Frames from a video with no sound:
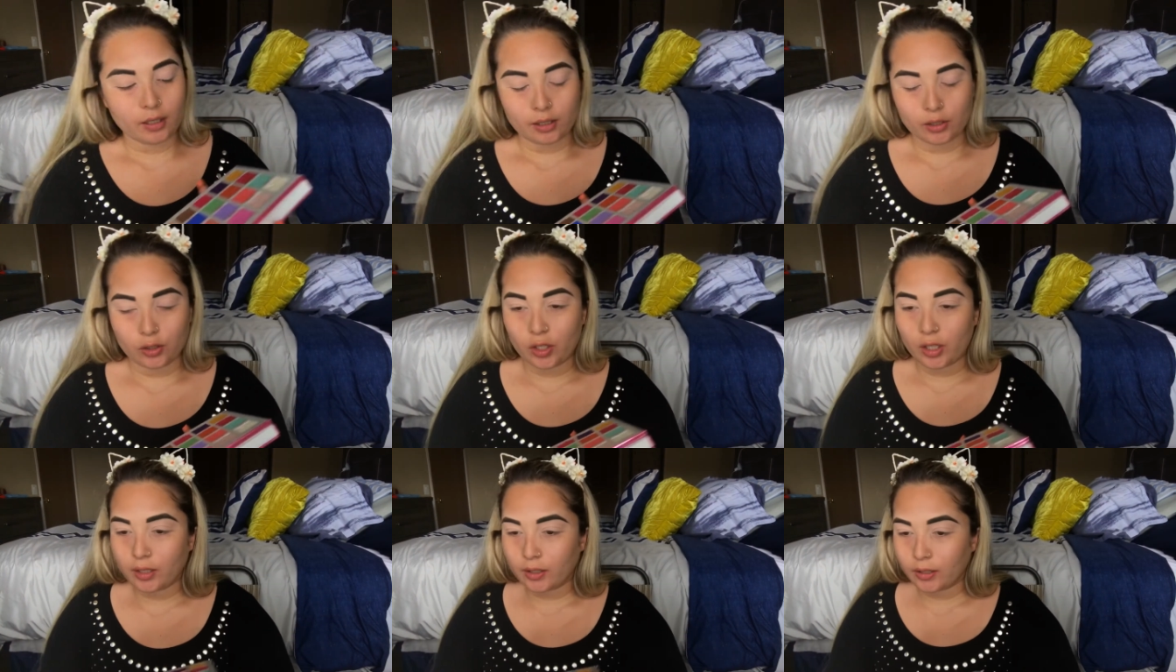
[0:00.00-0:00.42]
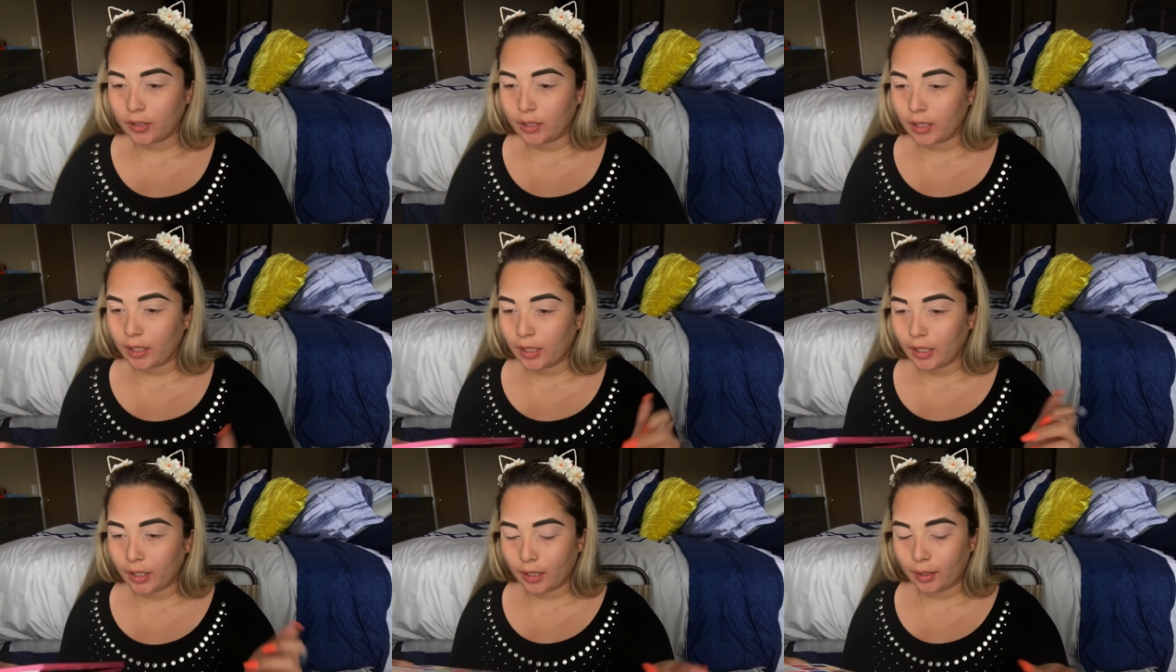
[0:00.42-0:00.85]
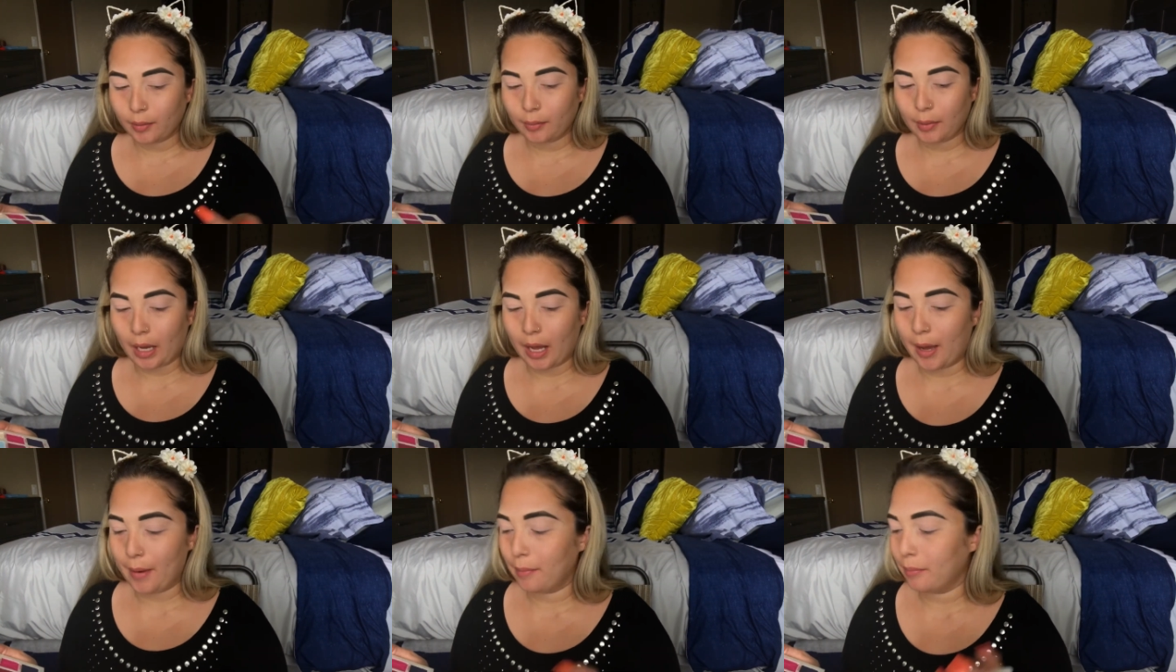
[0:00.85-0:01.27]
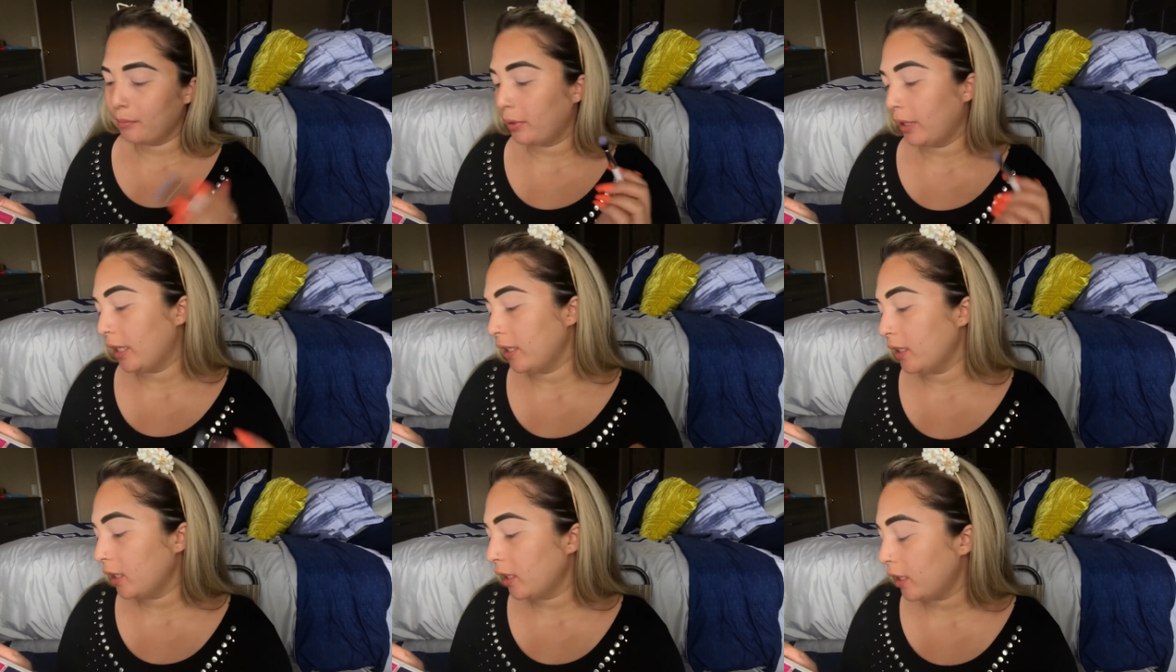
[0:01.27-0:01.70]
Just to
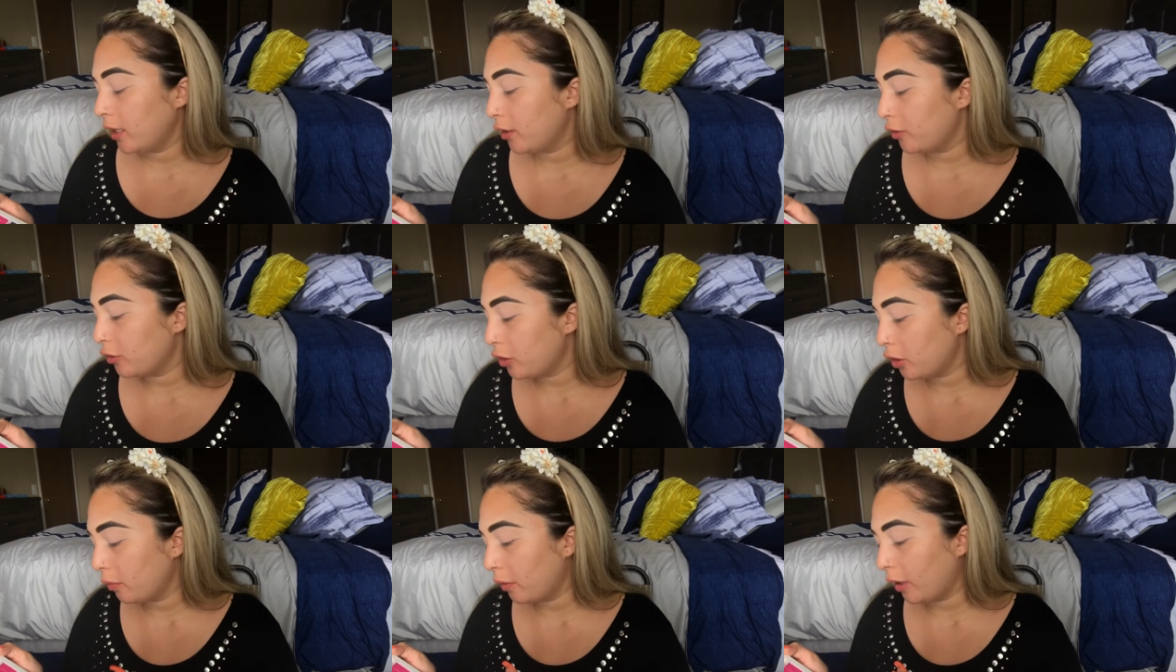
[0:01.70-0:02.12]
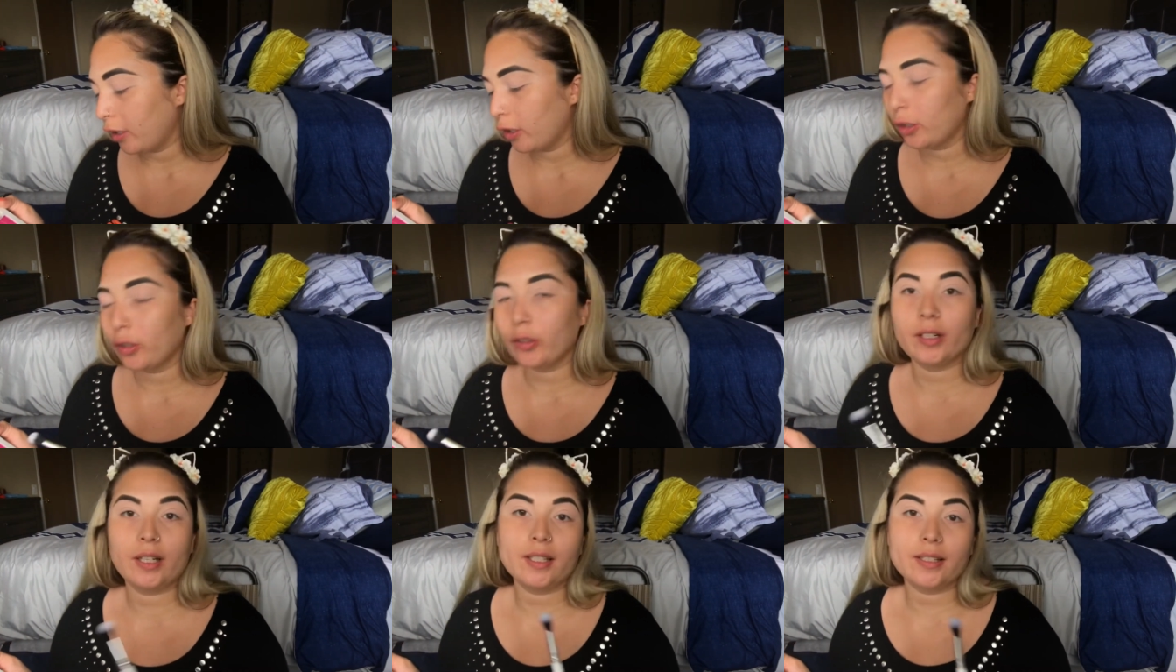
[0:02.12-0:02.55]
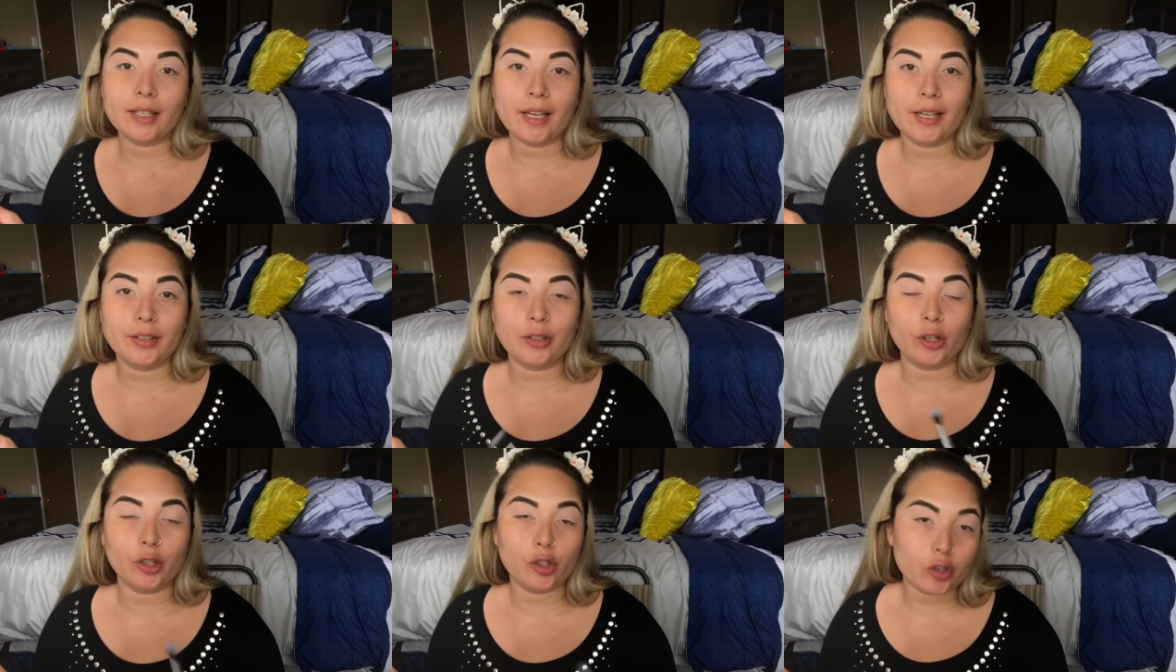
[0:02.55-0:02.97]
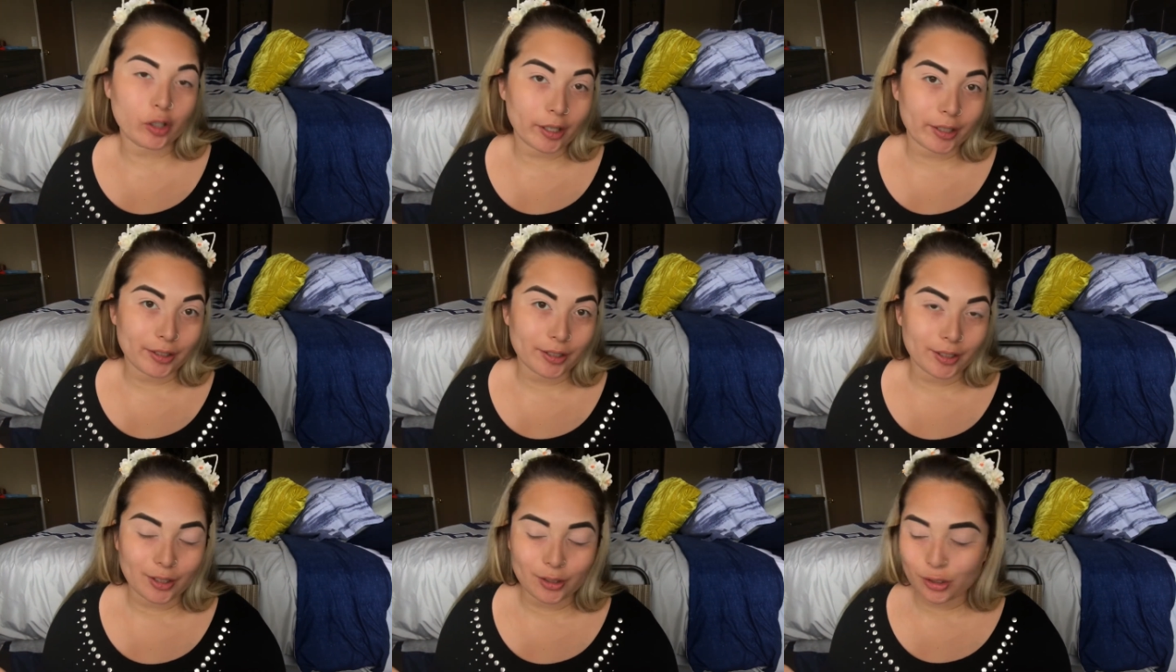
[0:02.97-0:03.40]
blend it into our crease as our
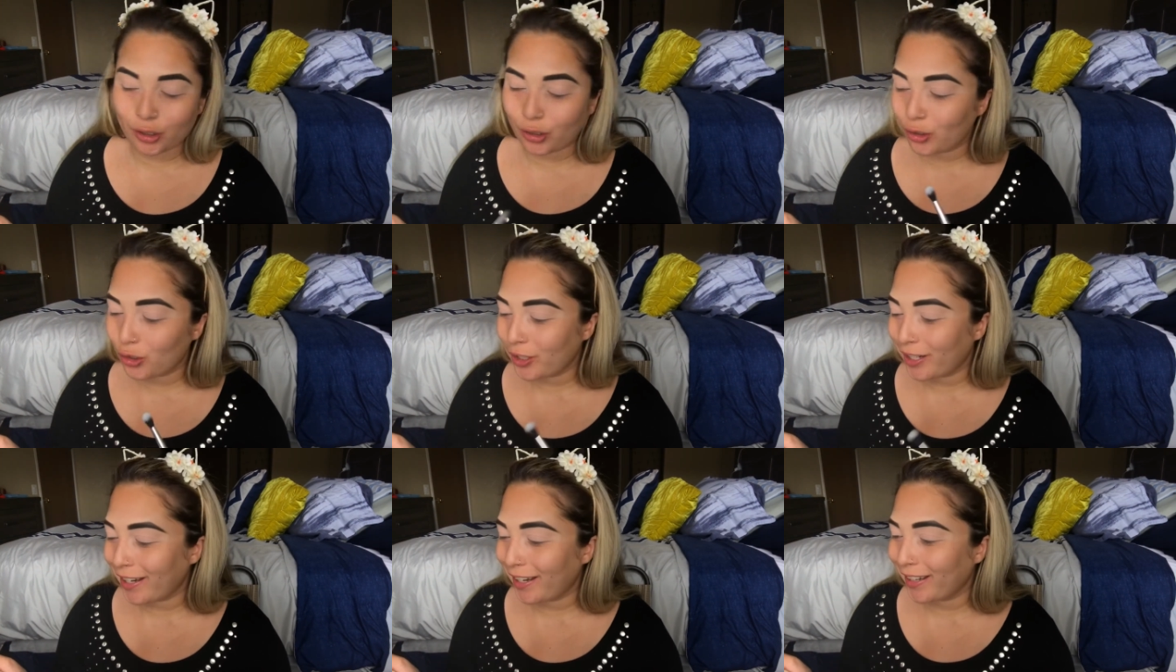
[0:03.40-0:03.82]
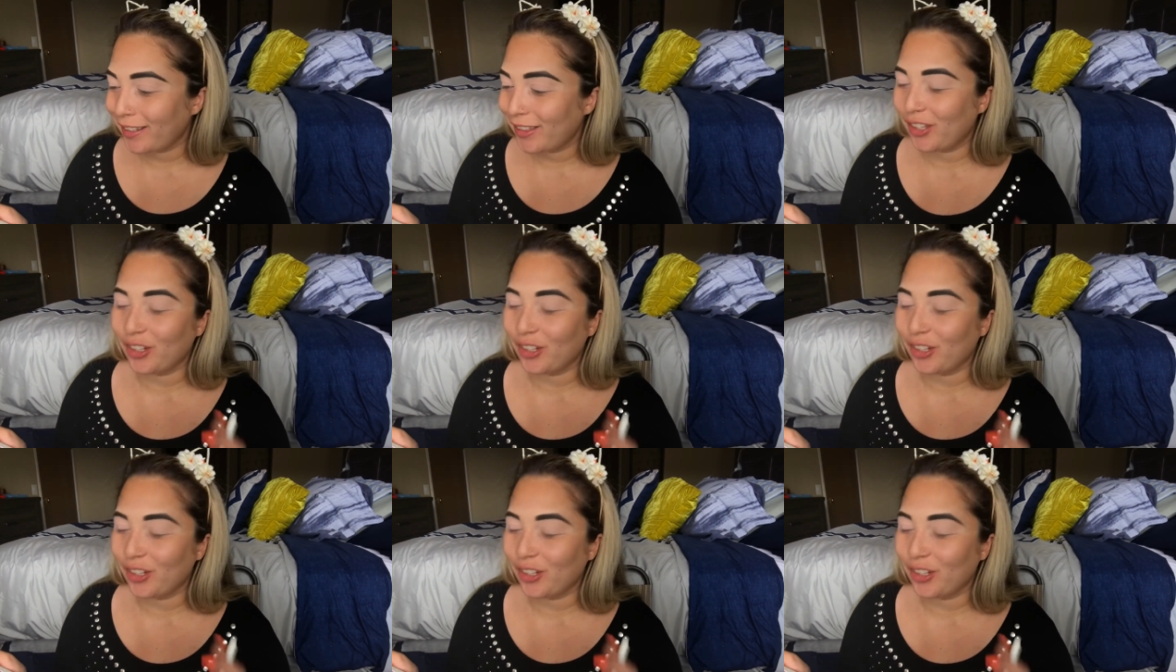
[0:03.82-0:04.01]
transition shade.